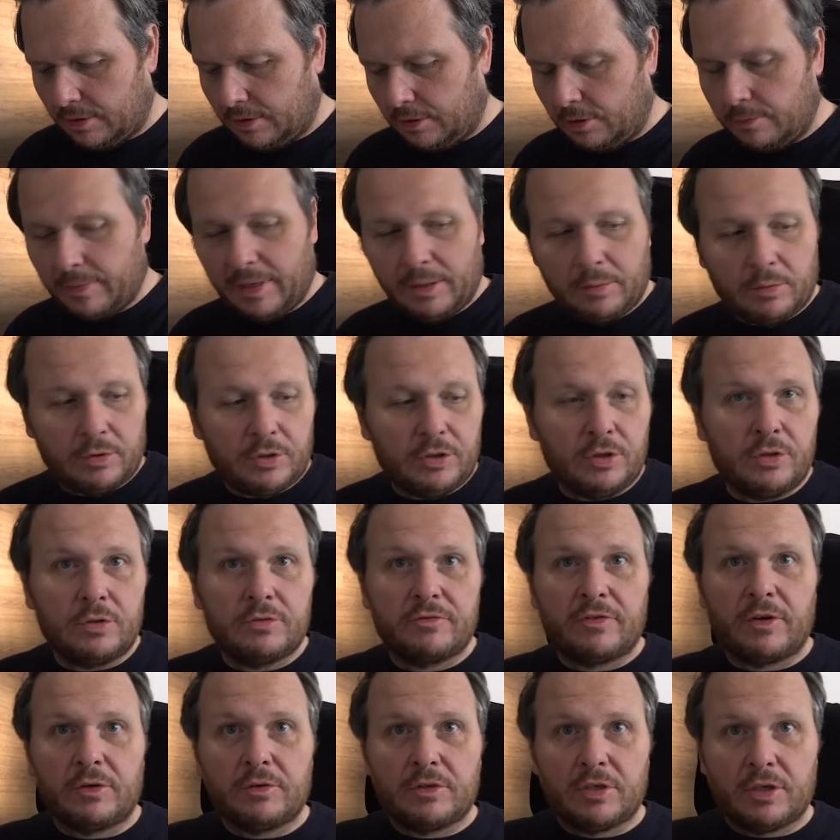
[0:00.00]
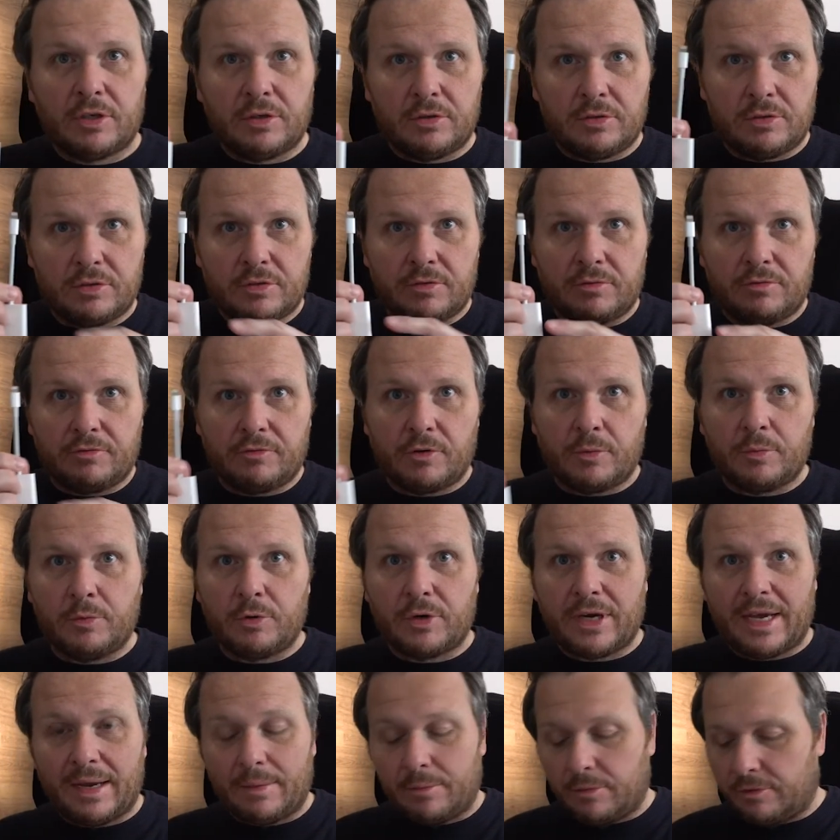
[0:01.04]
You may want to use photos from your
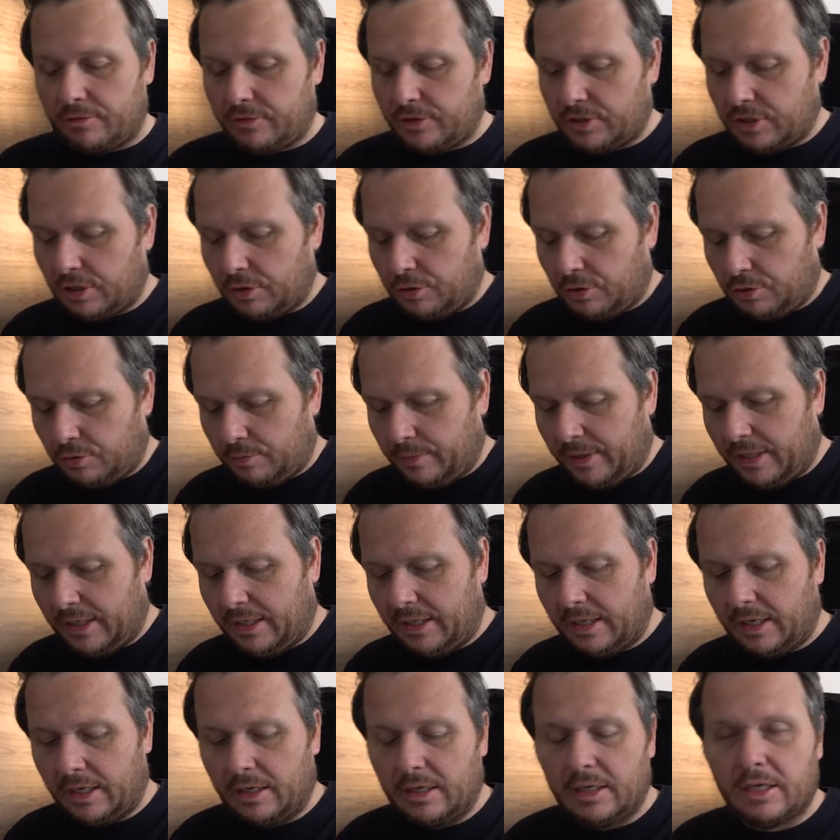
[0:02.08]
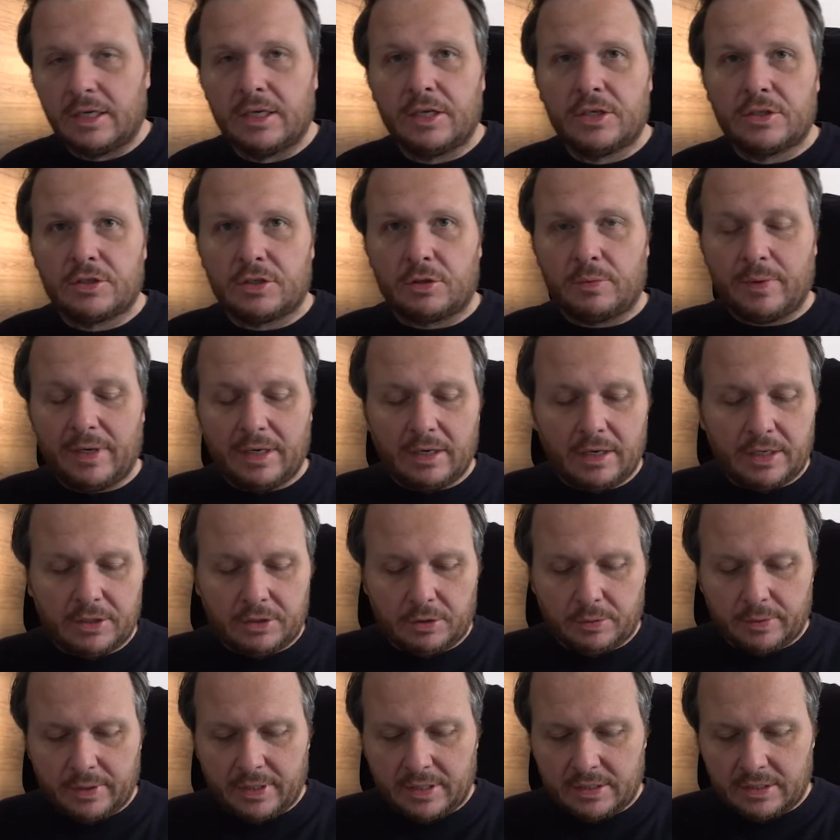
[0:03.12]
camera for social media. So the way I
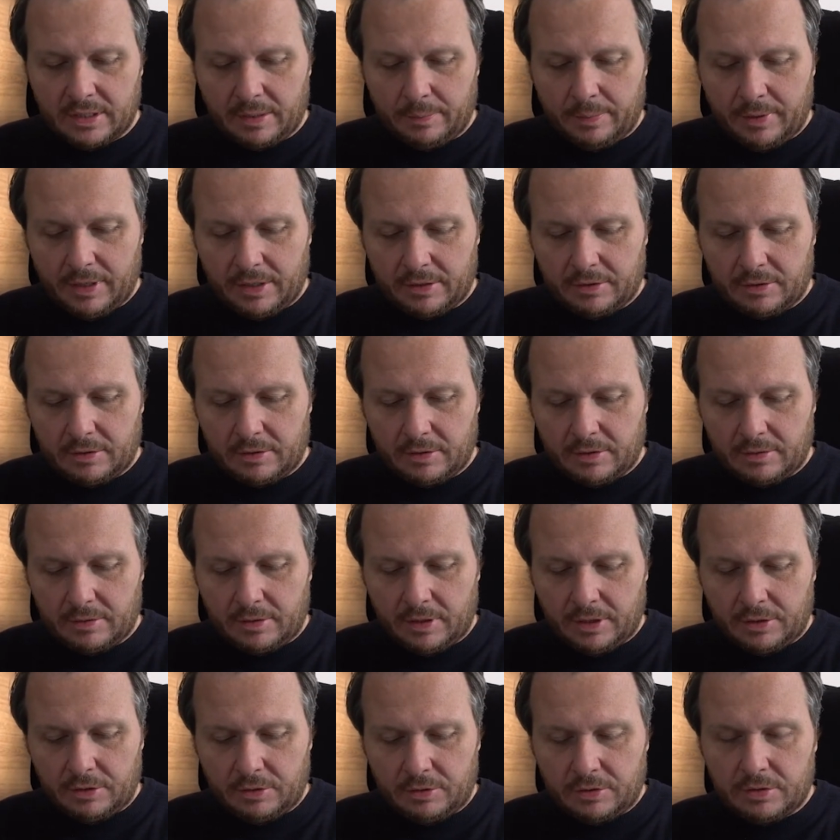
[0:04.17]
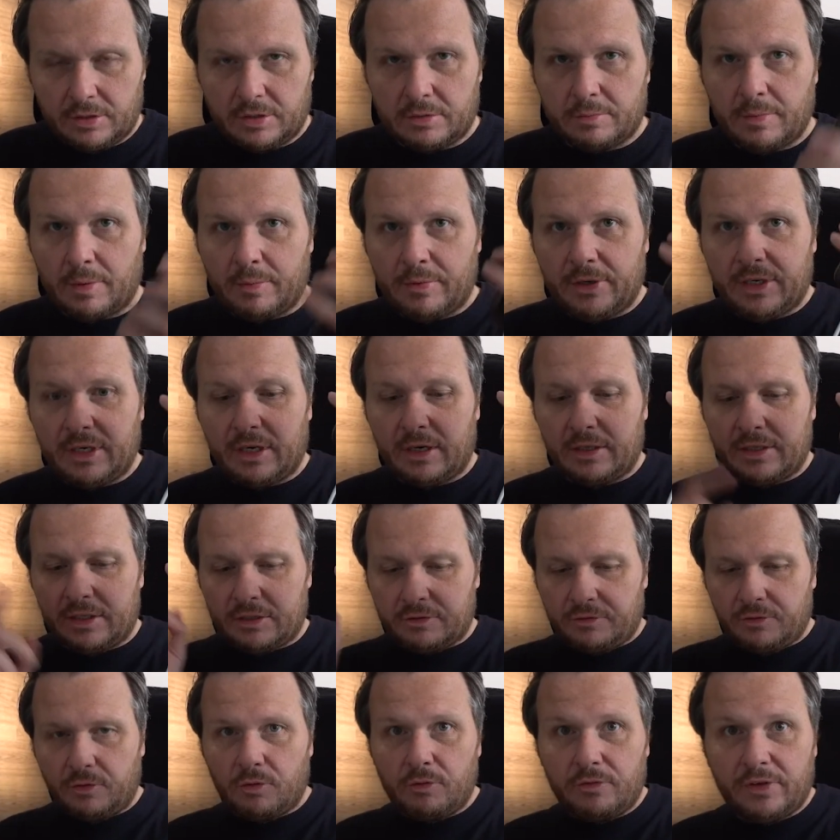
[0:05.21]
do it is I use this memory card. There's
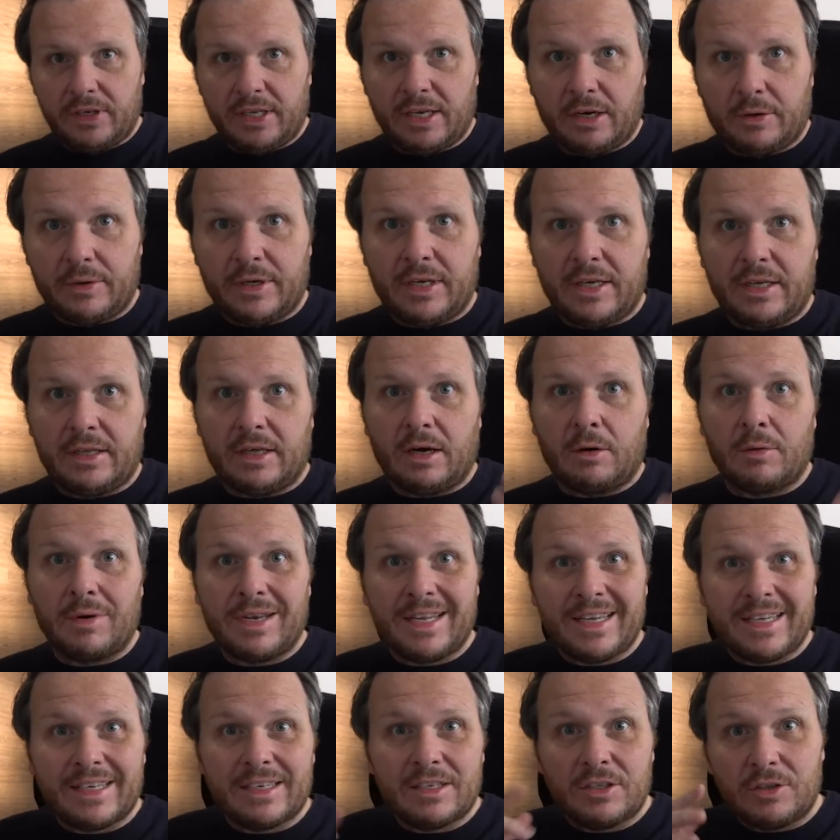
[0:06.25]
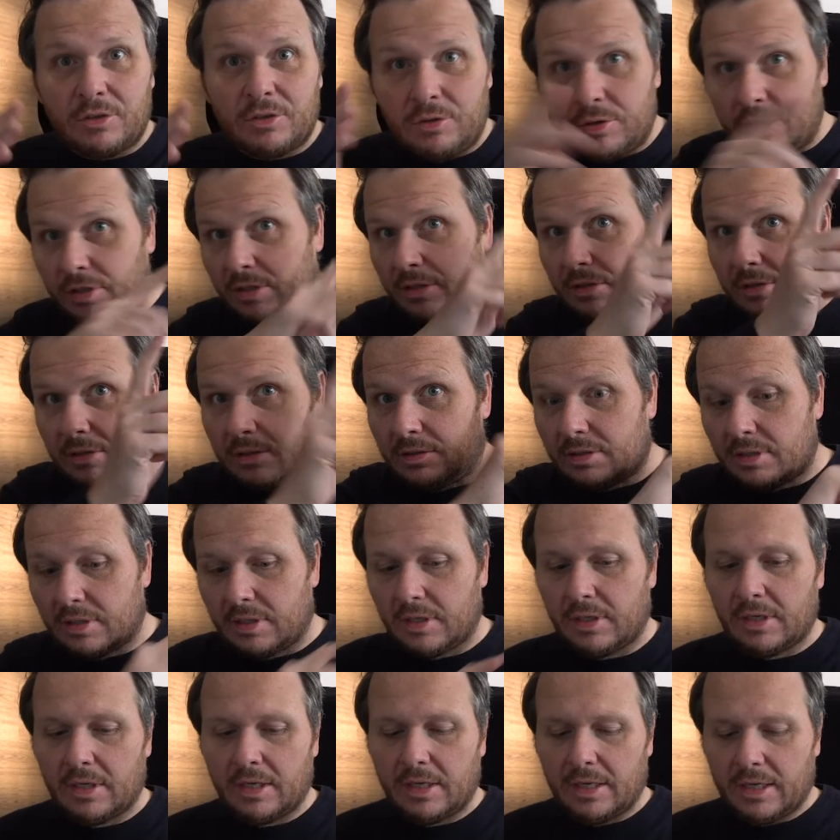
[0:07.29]
a full video here that I'll link, and you can
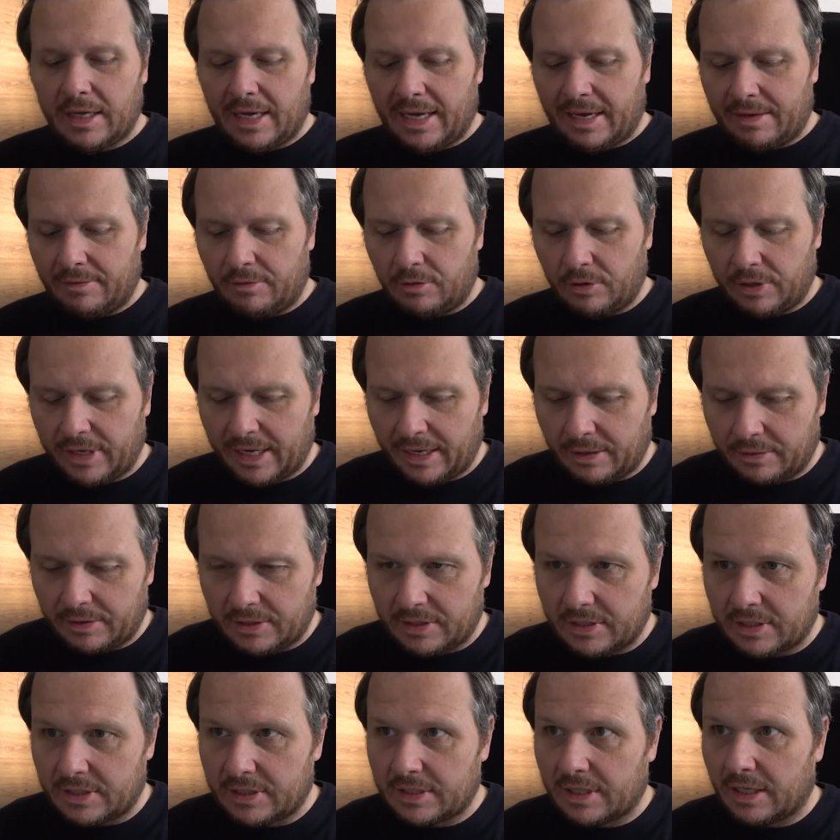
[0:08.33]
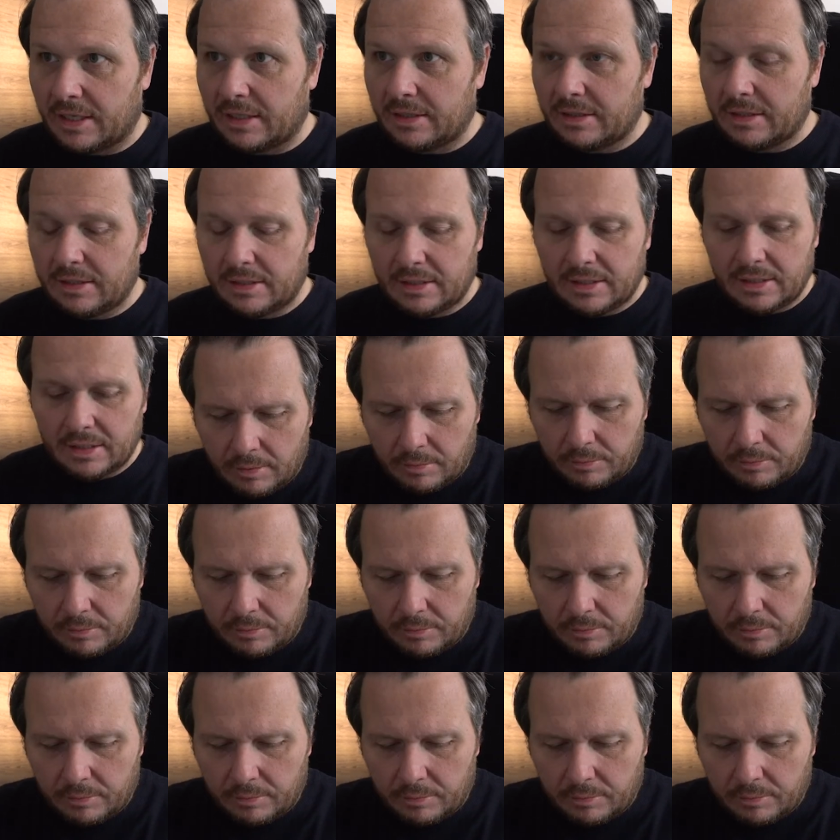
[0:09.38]
have a look how this is done.